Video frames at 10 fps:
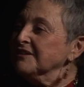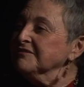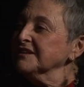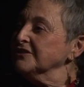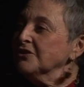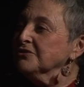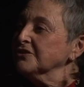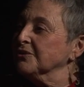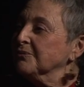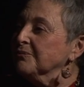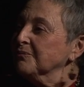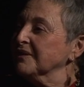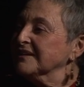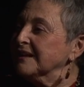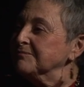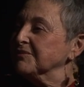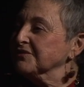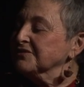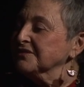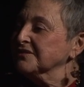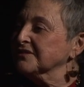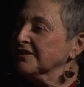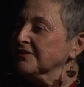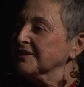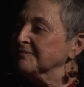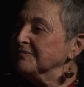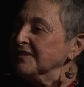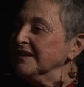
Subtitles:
I really don't know where that person is going.